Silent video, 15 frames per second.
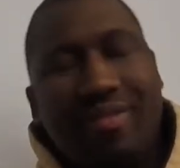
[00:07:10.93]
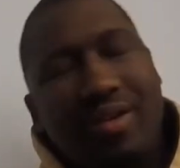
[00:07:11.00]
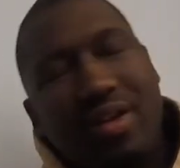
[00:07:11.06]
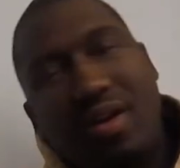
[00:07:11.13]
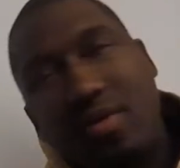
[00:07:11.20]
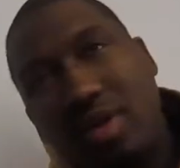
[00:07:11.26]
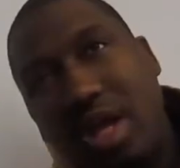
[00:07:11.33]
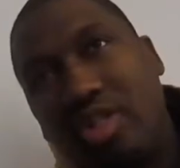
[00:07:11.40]

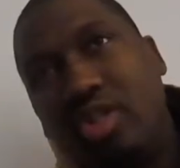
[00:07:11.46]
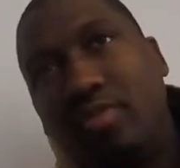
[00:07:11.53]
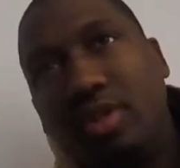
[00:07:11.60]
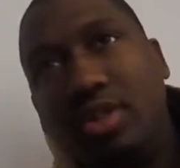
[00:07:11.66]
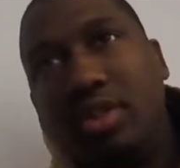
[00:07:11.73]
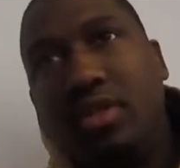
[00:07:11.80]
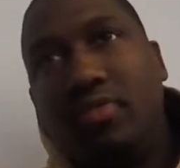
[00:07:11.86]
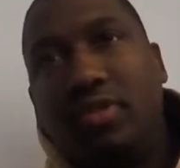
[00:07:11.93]
Well, not so
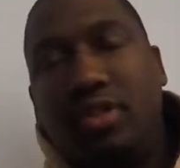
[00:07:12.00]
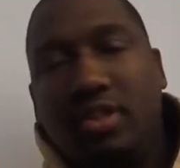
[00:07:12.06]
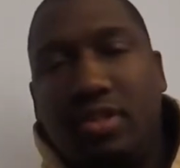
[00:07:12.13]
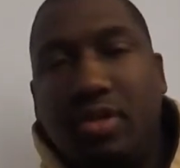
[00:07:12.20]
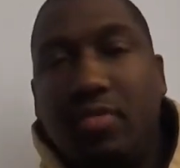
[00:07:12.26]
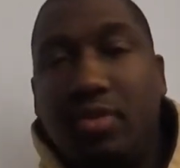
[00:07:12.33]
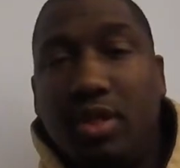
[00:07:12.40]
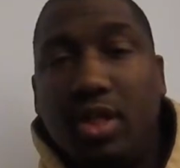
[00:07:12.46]
much needlefish because
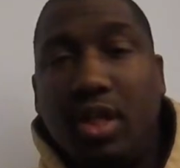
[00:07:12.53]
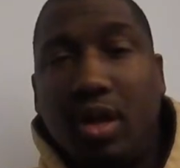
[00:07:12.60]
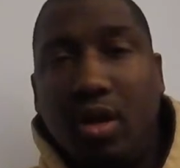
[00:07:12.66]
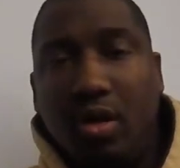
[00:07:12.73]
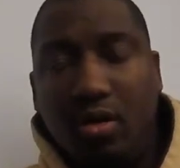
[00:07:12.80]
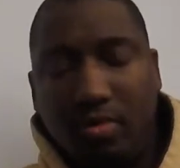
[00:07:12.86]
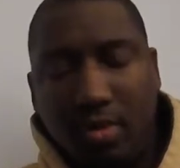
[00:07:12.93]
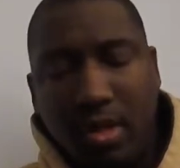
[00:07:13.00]
they're really
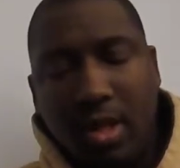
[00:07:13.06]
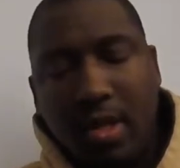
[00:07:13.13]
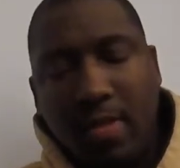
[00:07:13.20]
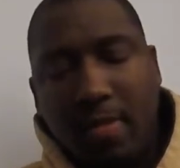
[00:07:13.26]
long,